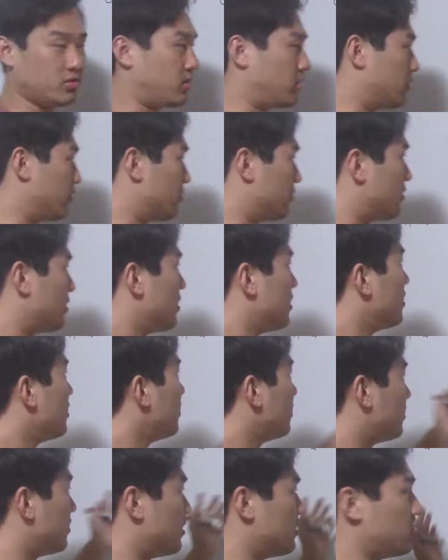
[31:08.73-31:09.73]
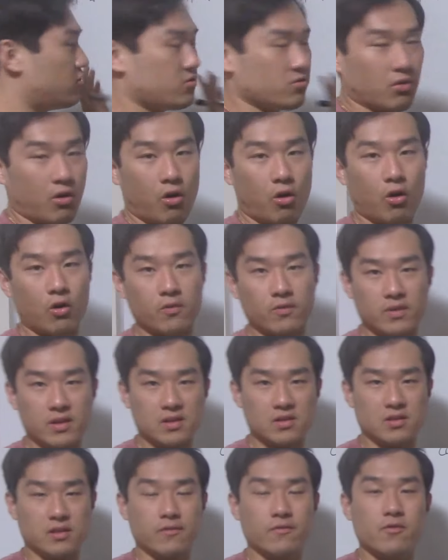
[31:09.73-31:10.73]
to teach you all of
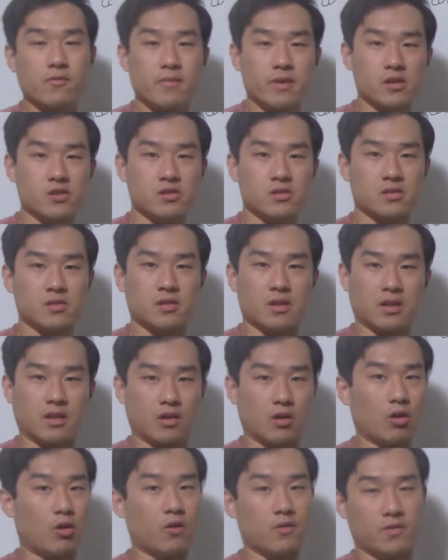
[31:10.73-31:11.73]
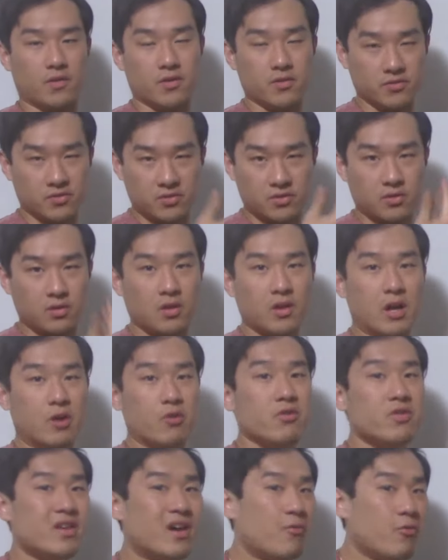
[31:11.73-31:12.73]
these information, like all of those.
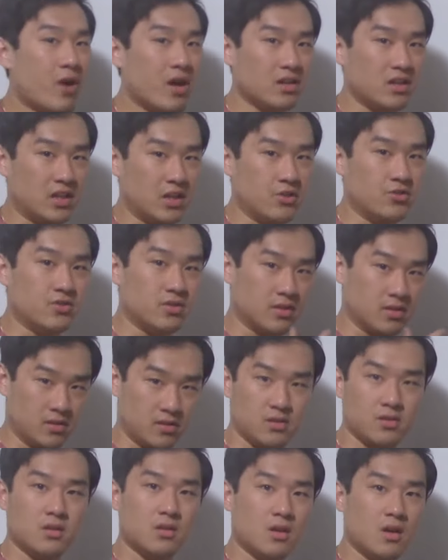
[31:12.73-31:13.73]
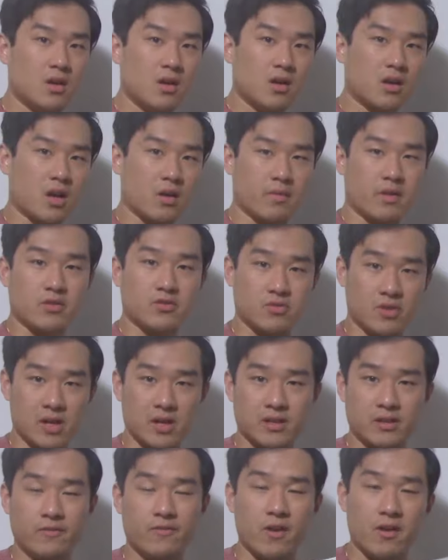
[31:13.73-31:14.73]
Everything what I teach is coming
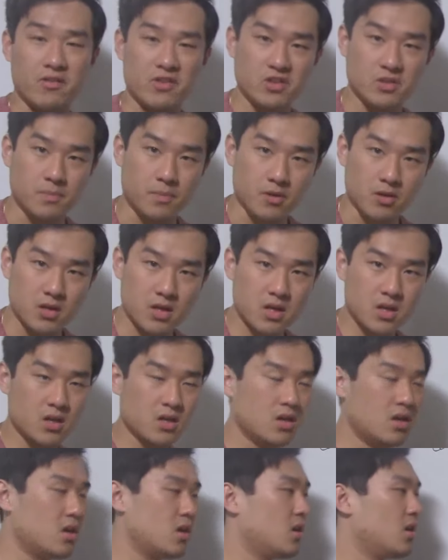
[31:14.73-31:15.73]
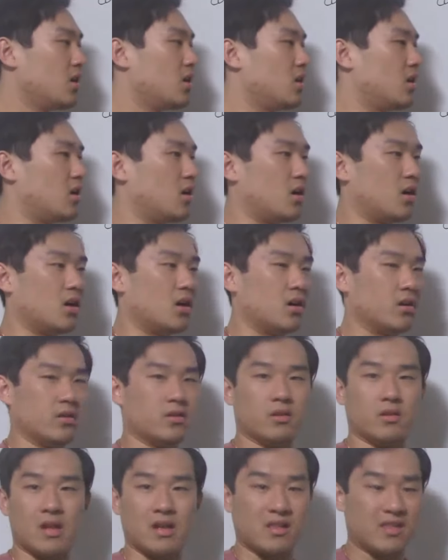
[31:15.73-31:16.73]
directly from this book.
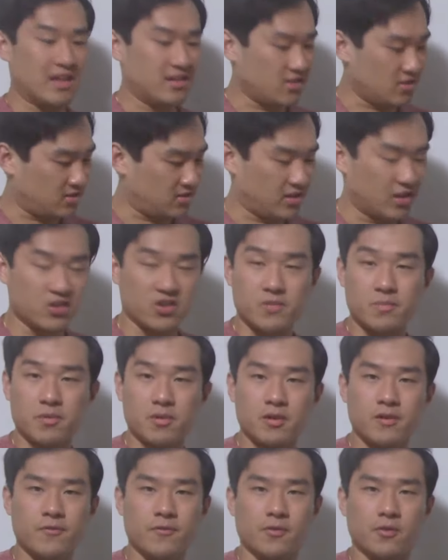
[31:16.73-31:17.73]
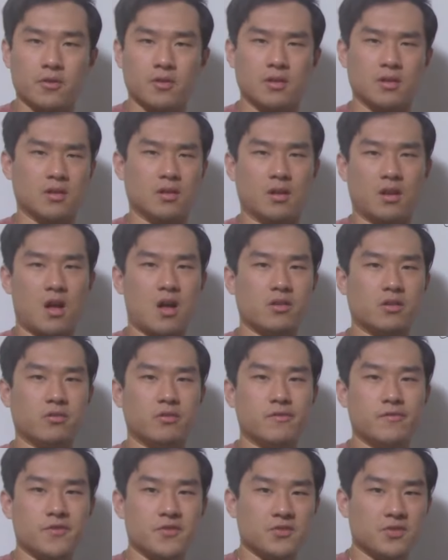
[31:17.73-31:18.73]
Like that's a standard book for a lot of
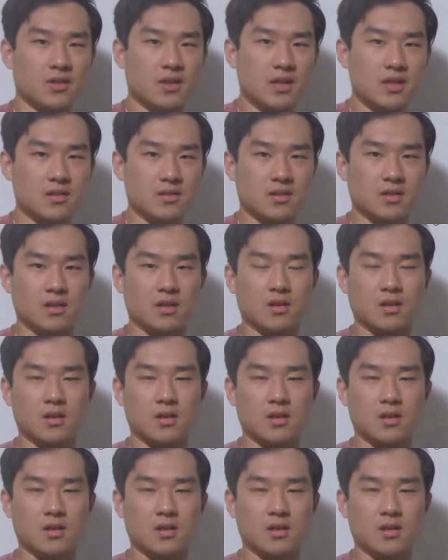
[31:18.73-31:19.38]
universities, and